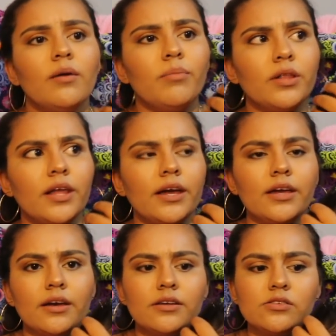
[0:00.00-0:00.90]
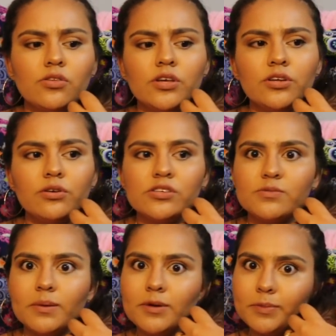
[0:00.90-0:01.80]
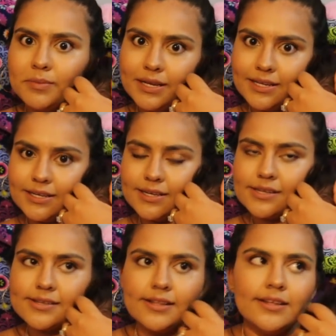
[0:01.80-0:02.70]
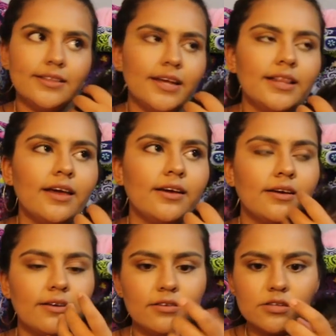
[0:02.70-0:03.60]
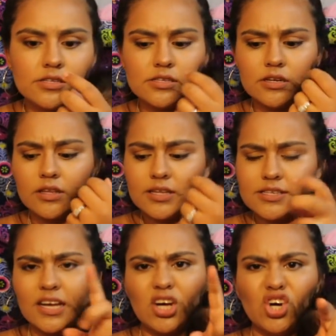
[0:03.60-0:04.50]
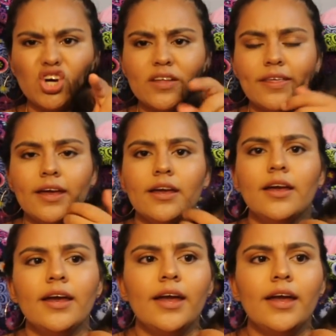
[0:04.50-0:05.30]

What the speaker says: But like, so they, you know, just made me open my legs, and then they like stuck this like hook thing.